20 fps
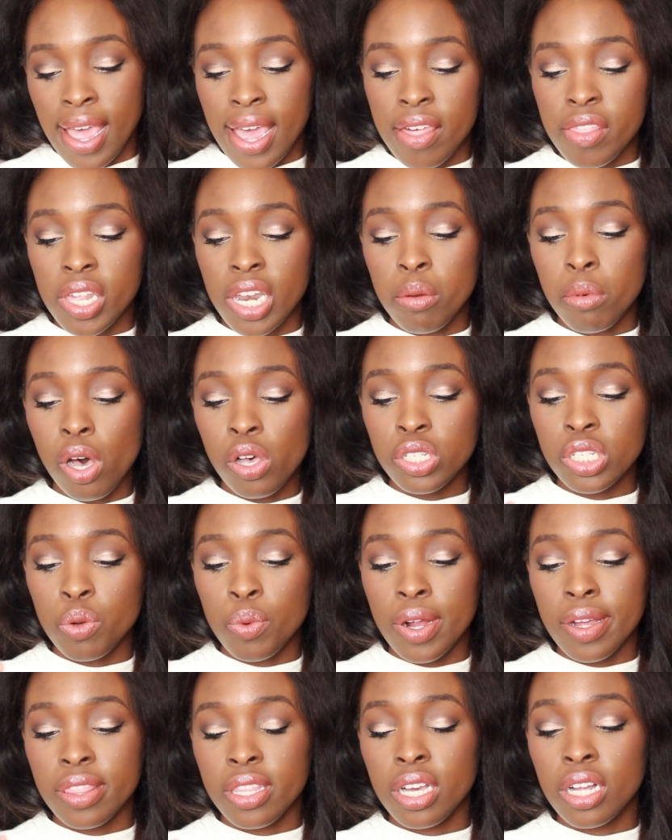And then I'm
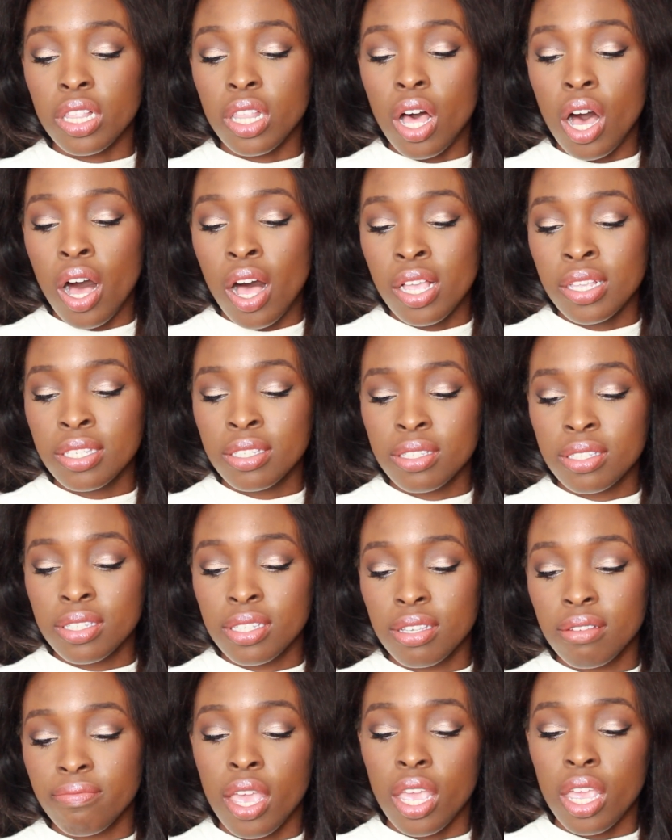also wearing the
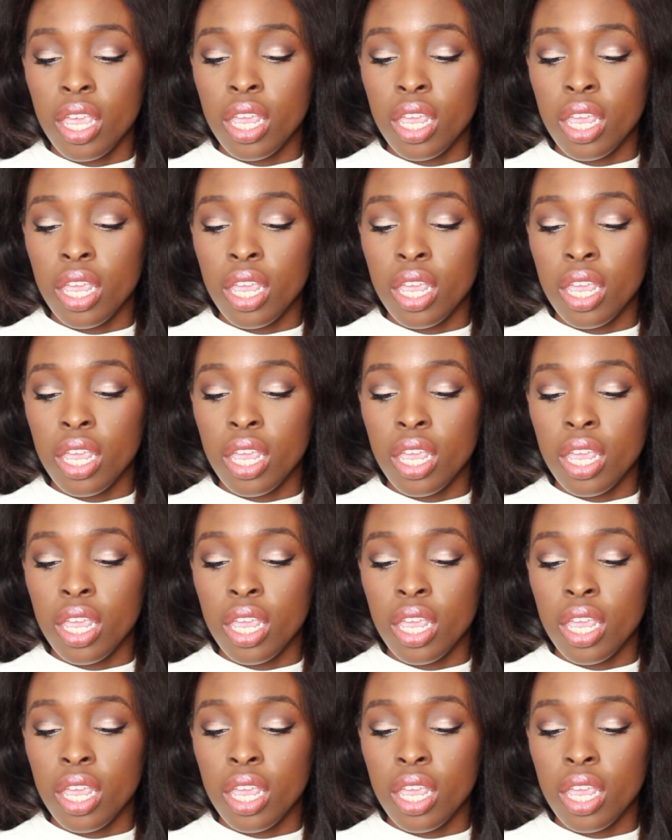gloss